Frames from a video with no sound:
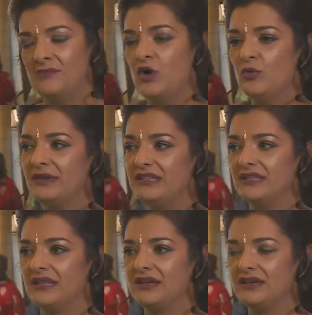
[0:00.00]
I'm hoping
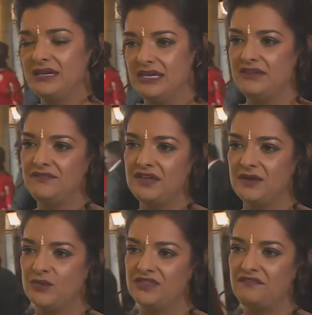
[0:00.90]
that they're going to leave
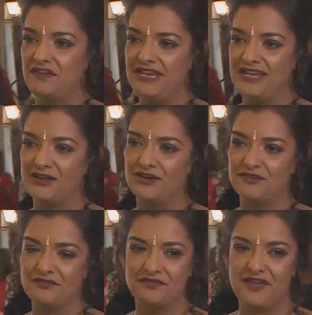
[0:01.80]
here with a feeling
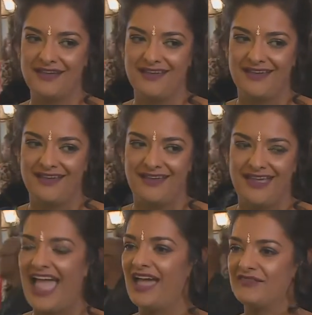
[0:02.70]
of
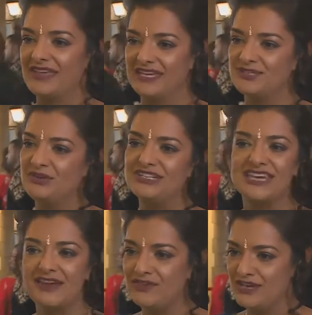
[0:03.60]
having
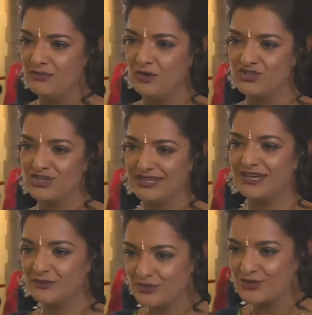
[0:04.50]
experienced every emotion
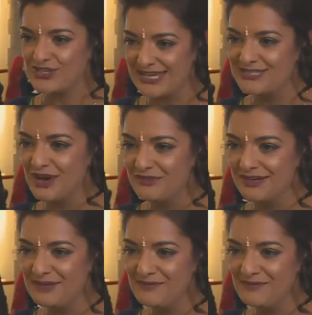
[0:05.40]
that Kuch Kuch has to offer